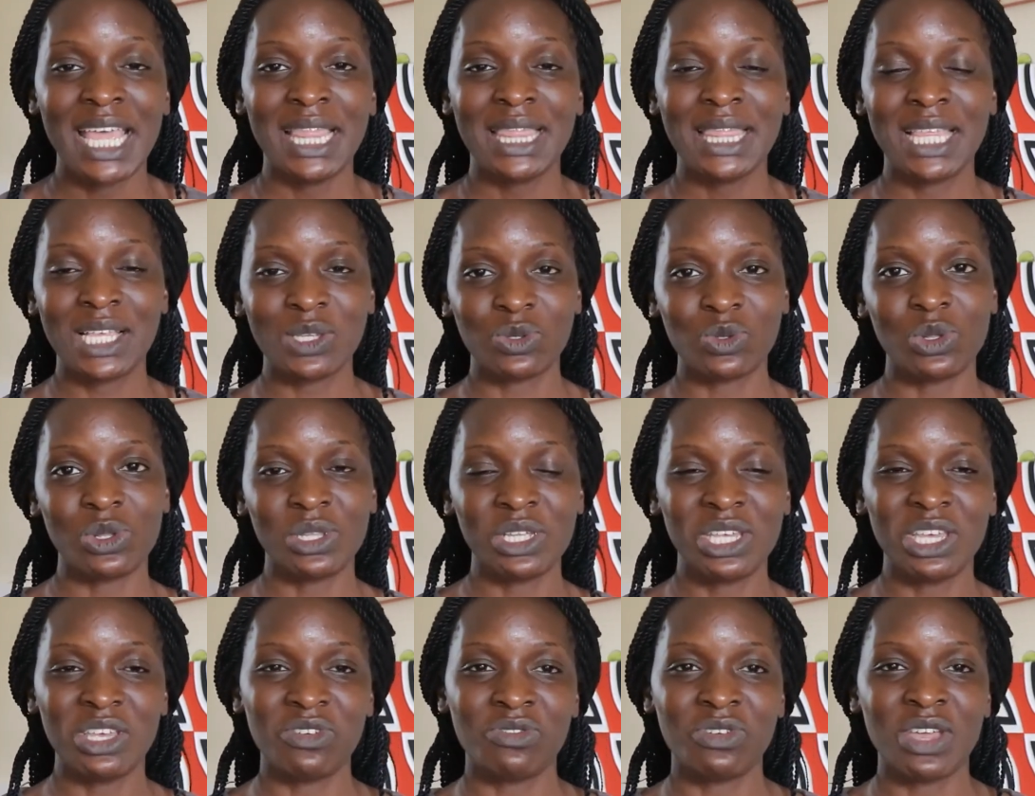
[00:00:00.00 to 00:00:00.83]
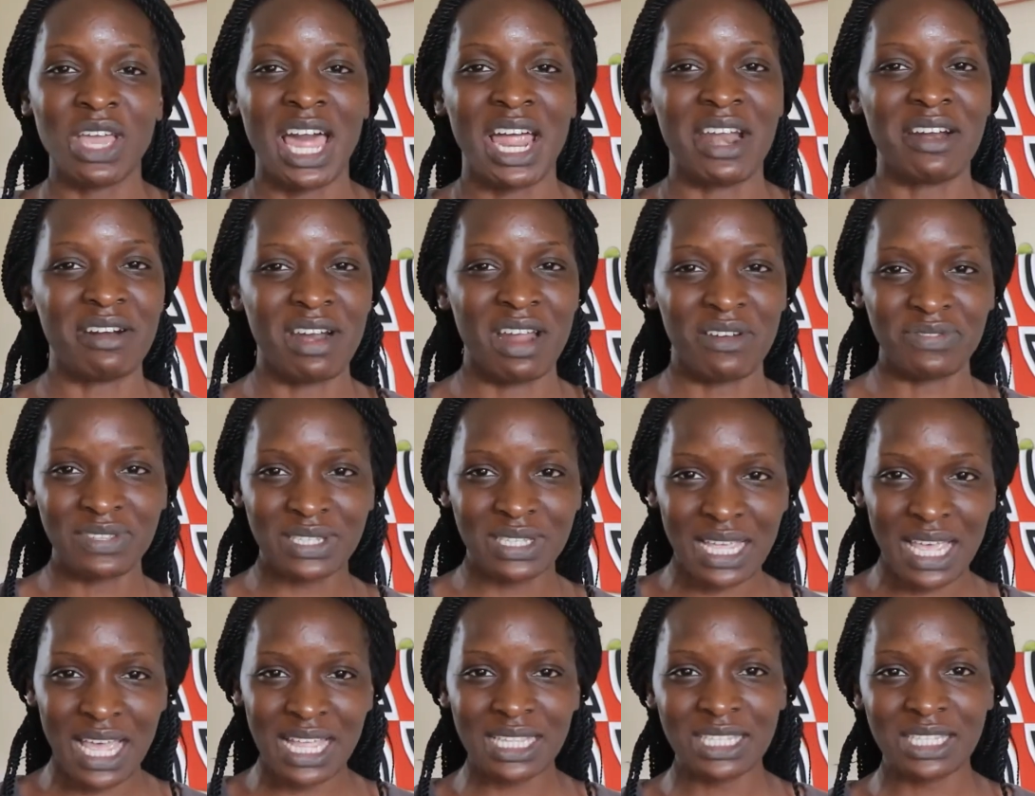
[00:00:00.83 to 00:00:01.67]
This will give you a rough
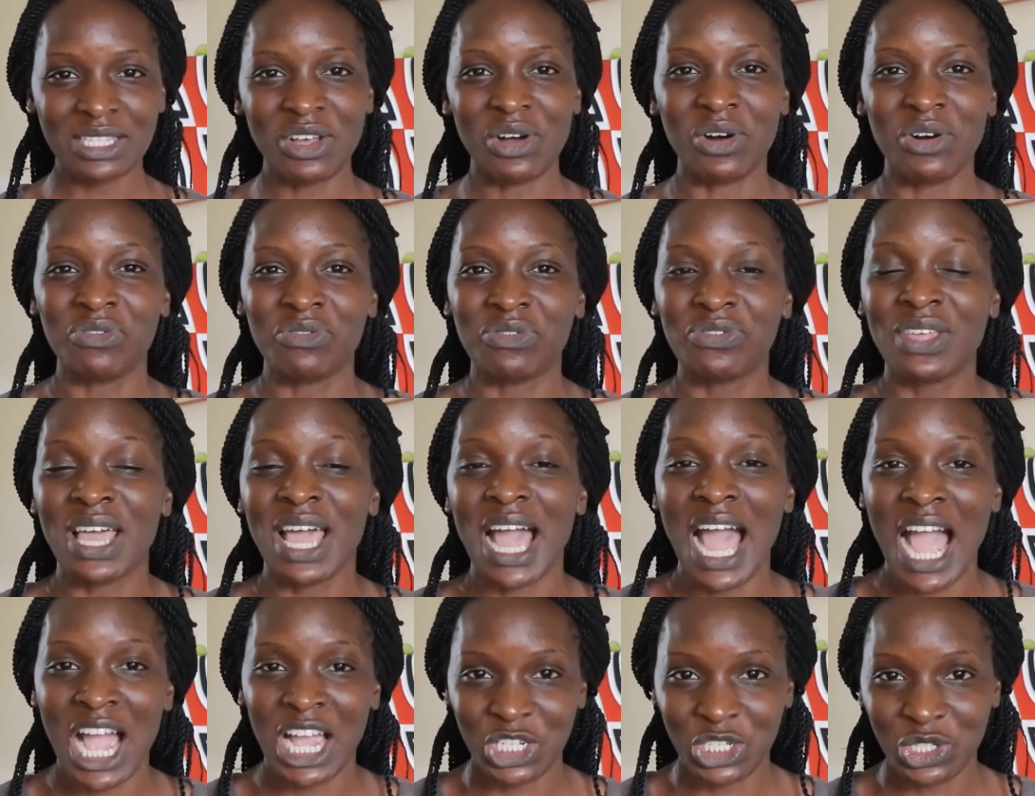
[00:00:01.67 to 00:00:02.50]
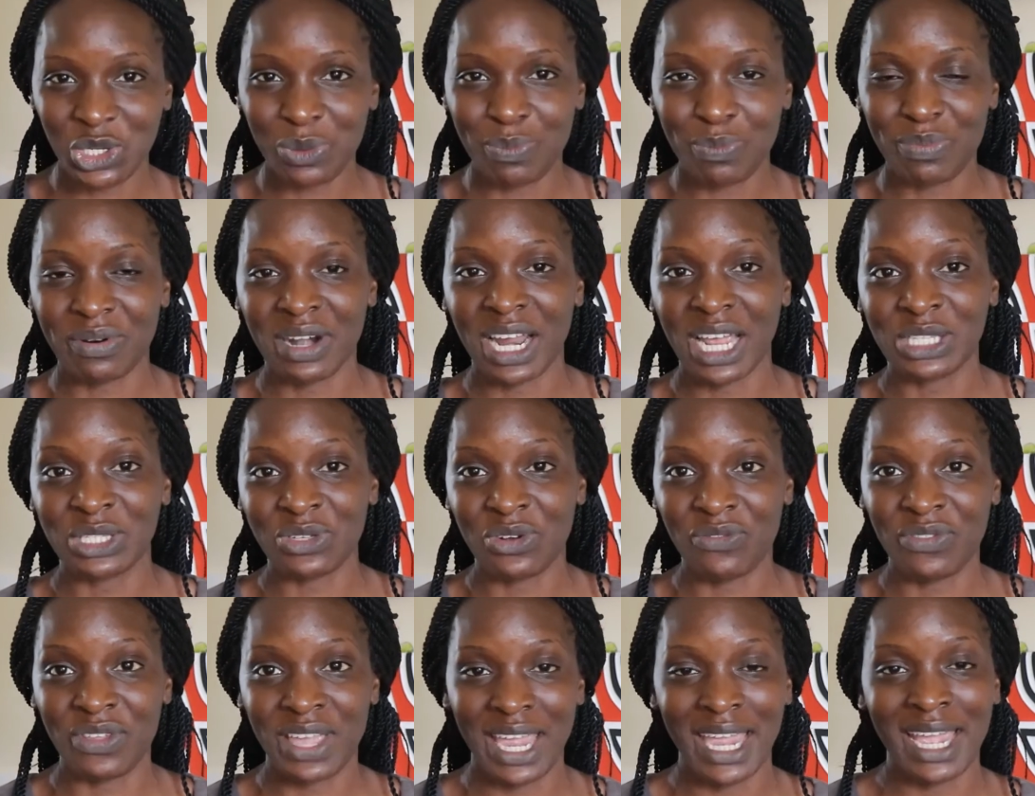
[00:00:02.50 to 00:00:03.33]
sense of the actual price
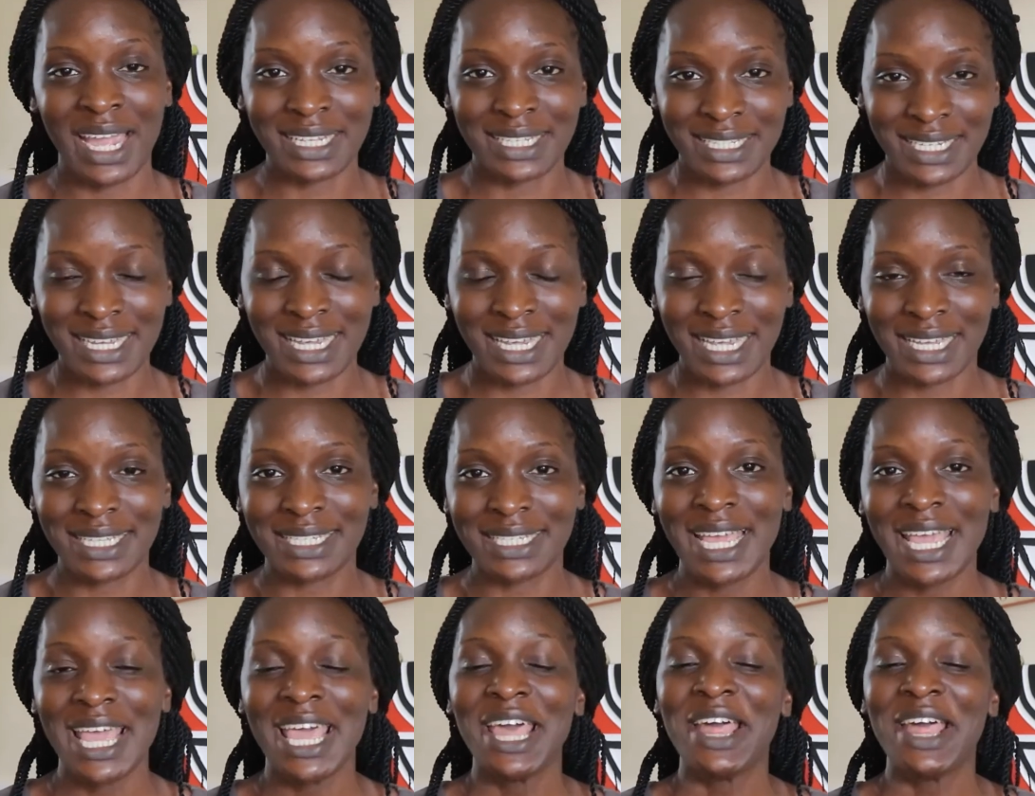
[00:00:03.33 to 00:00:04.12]
of the air ticket.